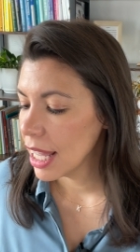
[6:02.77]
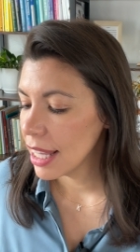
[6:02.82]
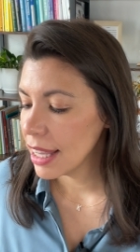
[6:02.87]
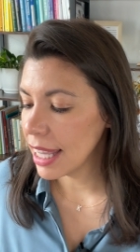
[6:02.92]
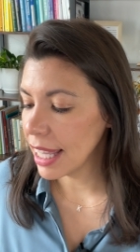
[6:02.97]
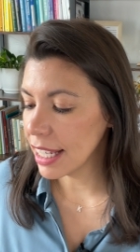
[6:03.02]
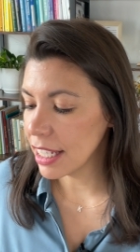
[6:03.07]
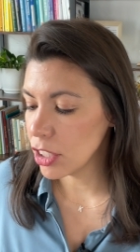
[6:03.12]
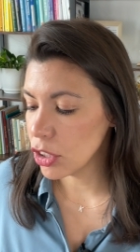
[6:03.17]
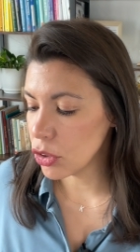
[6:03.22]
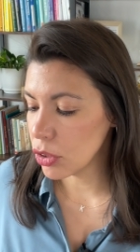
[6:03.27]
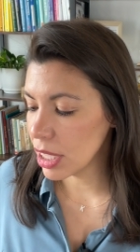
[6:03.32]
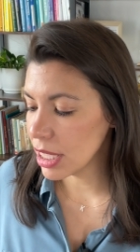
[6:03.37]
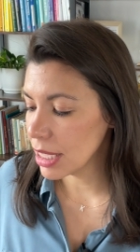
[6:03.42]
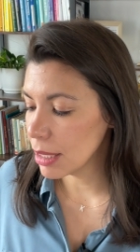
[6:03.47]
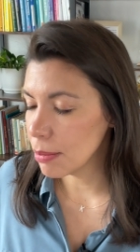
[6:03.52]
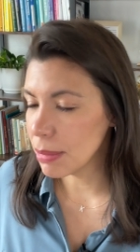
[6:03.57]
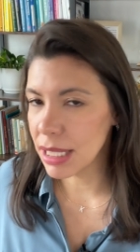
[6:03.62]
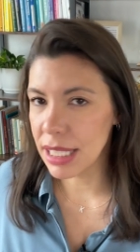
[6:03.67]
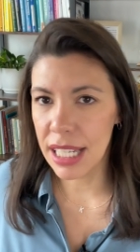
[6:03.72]
they can dress
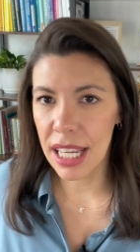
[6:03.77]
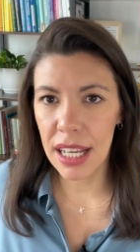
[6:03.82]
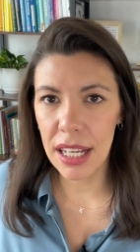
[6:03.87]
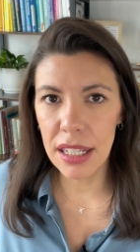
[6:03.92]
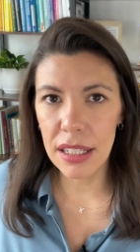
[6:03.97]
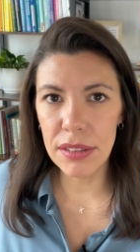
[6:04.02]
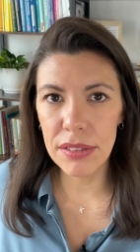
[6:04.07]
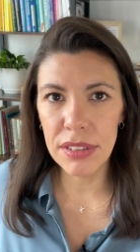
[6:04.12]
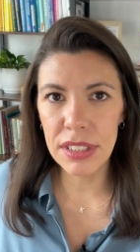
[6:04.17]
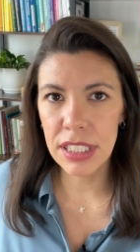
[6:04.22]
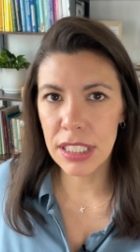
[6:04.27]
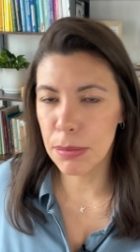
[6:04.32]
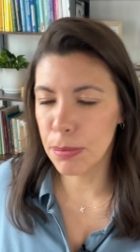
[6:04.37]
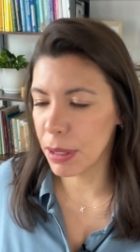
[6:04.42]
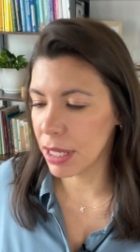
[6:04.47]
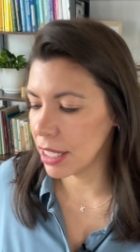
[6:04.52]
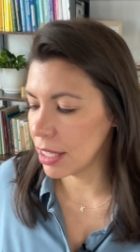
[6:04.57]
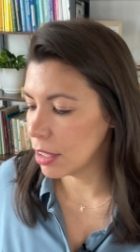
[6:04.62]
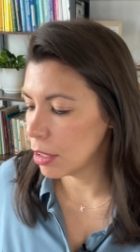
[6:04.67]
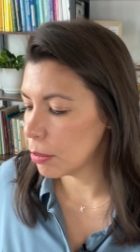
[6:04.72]
themselves,
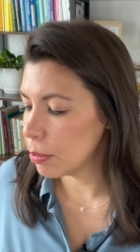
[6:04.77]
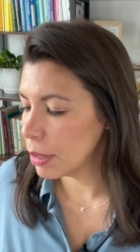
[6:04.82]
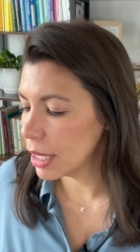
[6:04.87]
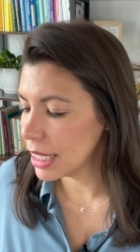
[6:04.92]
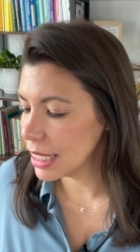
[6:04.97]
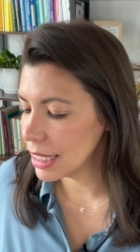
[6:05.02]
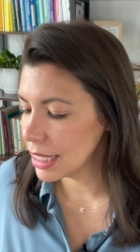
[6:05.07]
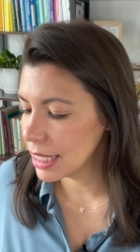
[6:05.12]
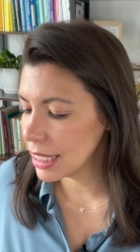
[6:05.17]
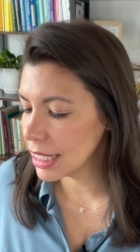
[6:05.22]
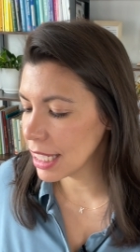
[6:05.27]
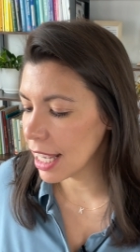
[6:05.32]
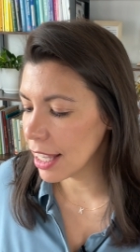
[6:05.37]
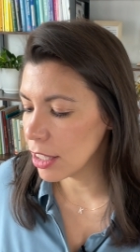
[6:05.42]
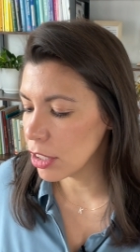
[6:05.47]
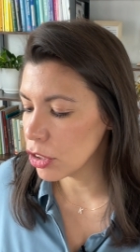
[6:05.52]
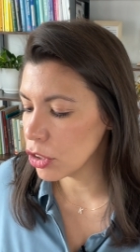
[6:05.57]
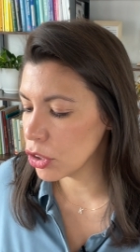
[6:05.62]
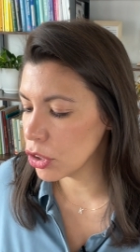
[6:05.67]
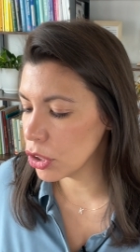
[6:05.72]
button their buttons, tie
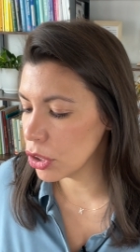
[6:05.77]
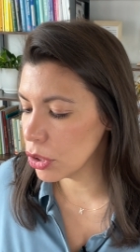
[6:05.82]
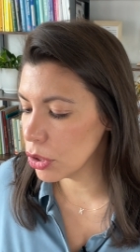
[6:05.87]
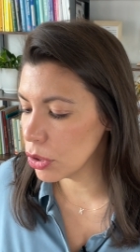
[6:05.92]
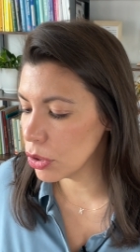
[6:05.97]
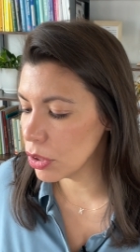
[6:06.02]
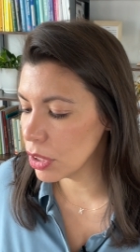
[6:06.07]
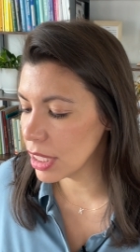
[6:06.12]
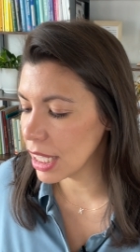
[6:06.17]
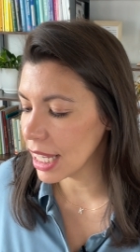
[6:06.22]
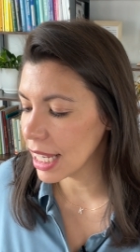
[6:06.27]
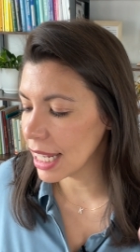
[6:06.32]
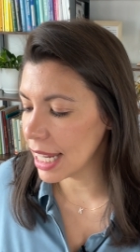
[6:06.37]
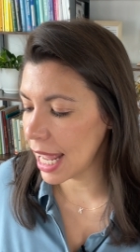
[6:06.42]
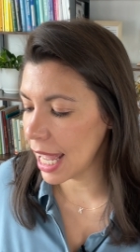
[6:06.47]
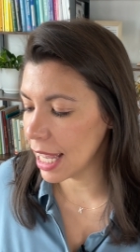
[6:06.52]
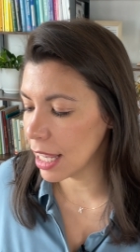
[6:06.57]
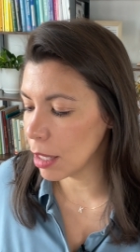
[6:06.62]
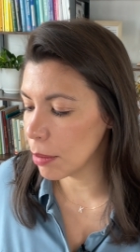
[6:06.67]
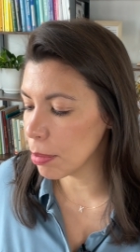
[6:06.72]
their shoes, they can
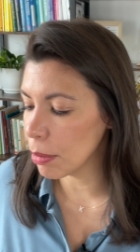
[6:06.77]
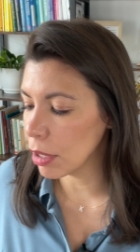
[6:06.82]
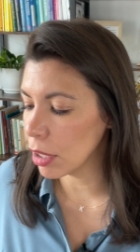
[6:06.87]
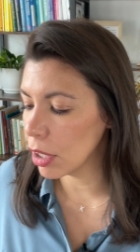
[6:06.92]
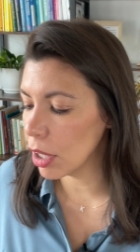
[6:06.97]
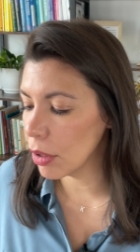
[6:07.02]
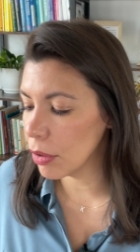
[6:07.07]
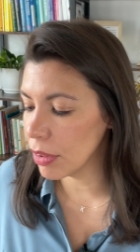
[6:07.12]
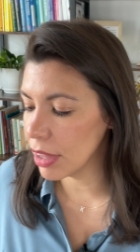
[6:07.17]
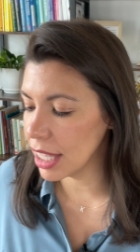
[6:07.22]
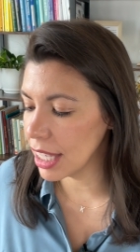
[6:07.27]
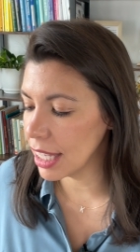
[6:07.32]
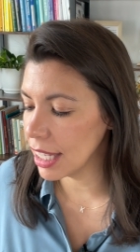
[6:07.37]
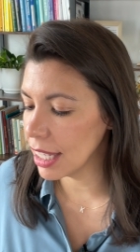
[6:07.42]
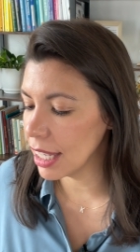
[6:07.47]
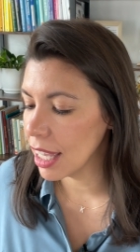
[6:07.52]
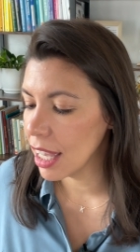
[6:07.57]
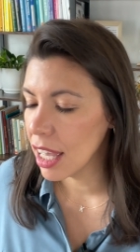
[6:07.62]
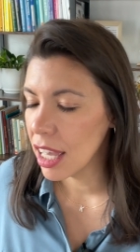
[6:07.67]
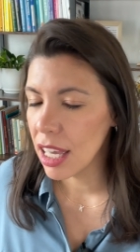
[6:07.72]
hang up
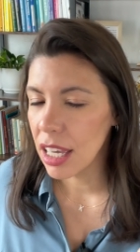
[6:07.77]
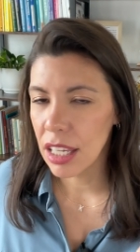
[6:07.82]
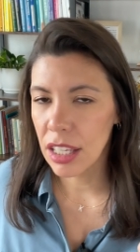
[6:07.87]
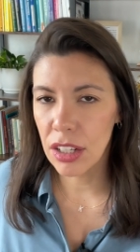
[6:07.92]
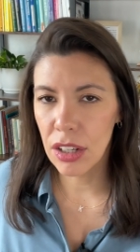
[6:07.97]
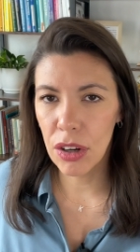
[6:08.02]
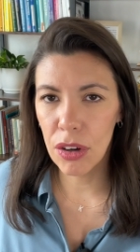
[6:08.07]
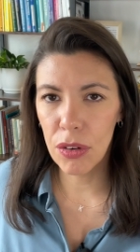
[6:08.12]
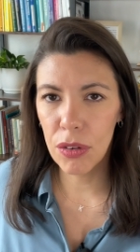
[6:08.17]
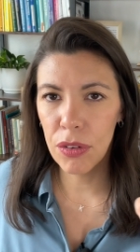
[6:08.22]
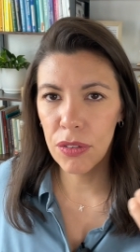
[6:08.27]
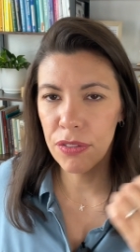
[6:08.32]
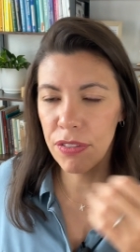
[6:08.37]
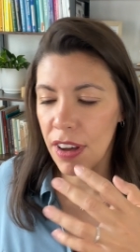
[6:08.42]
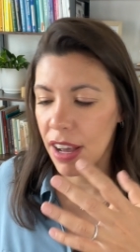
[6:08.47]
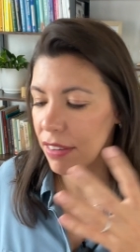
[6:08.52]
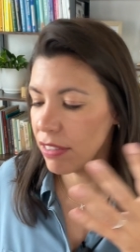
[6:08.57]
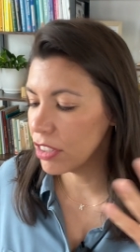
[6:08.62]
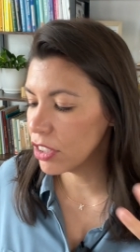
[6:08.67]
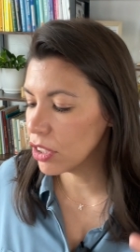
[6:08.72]
clothing. You know,
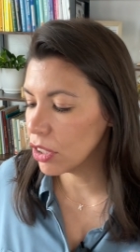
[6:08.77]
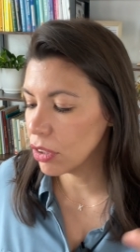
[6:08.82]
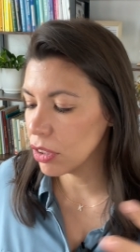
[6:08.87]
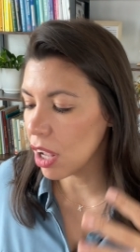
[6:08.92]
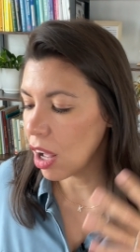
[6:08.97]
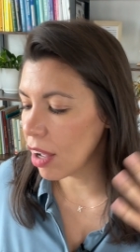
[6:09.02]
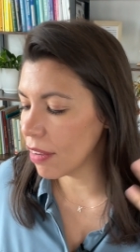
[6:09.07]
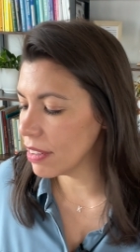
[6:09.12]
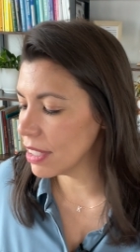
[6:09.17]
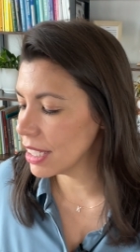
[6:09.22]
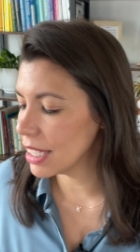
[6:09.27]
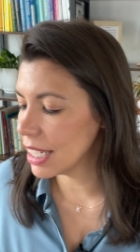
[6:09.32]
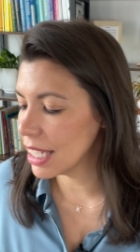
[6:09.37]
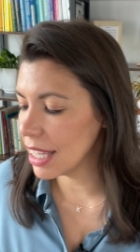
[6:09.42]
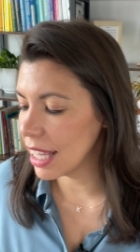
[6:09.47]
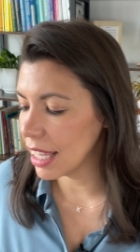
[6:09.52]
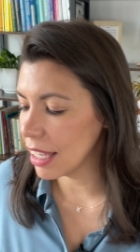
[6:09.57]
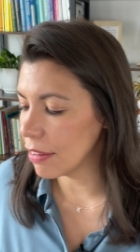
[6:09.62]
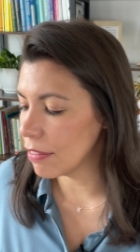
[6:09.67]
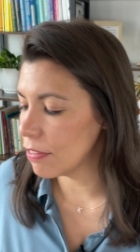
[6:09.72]
5 years old, obviously
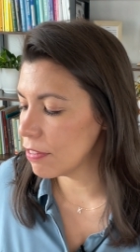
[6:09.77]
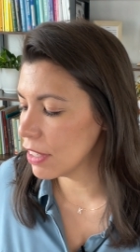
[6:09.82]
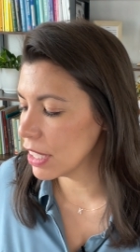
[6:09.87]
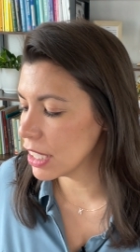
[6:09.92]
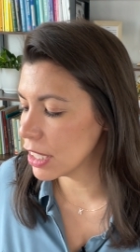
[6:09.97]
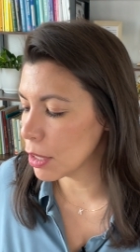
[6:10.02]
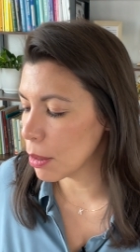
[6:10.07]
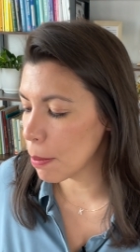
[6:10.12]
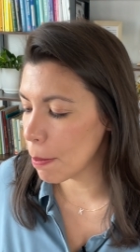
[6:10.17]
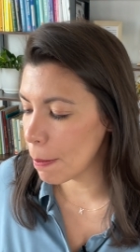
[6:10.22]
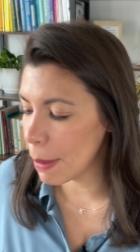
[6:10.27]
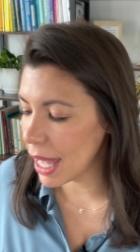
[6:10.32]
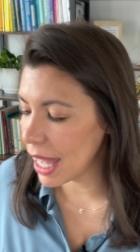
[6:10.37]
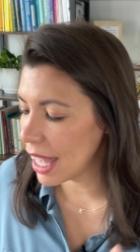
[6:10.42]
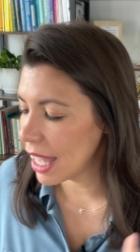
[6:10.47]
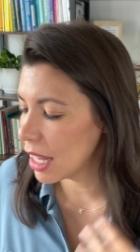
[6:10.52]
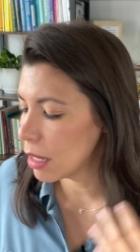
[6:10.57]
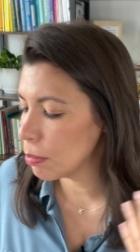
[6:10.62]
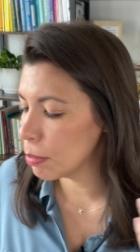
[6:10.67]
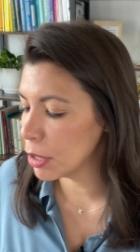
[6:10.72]
they can fix their
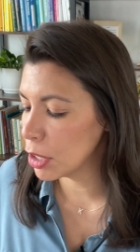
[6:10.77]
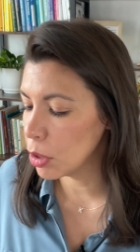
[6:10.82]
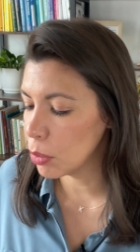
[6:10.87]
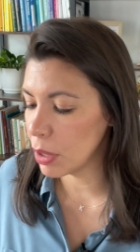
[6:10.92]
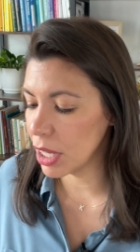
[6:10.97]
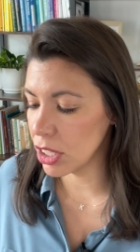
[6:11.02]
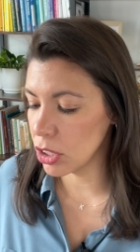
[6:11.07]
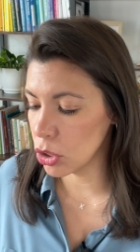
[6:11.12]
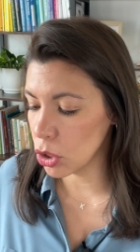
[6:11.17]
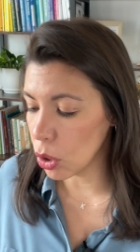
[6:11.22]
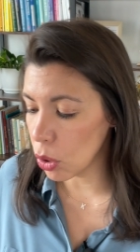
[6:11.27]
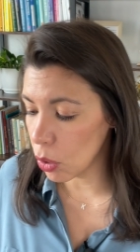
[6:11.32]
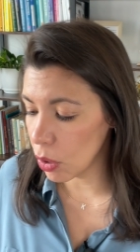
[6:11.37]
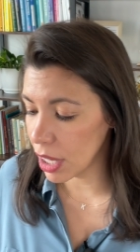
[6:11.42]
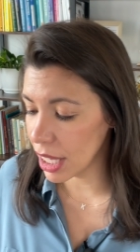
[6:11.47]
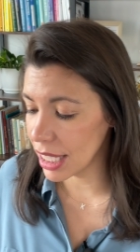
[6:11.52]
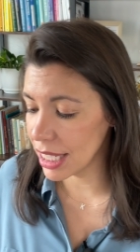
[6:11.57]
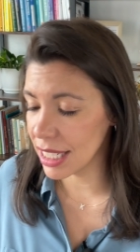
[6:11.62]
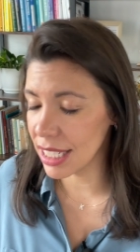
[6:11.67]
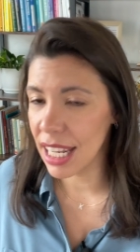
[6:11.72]
bed, put away
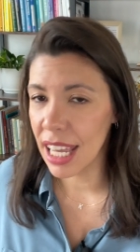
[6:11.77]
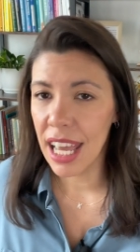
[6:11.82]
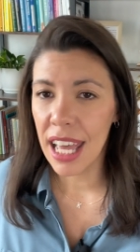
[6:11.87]
toys.